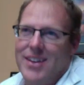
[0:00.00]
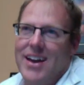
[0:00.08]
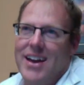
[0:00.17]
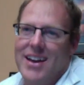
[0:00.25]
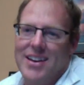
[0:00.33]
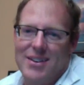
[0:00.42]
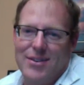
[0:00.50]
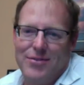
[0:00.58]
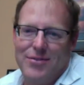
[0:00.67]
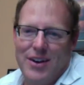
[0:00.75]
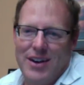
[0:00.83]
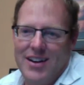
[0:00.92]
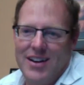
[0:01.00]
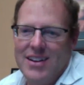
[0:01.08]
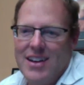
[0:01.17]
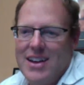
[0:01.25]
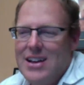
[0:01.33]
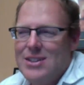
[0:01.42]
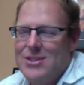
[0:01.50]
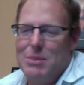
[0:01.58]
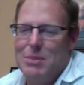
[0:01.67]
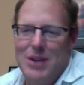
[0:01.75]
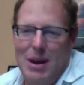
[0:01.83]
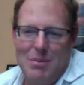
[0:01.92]
the end of
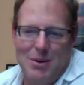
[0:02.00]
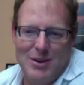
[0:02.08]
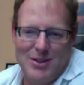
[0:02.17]
September.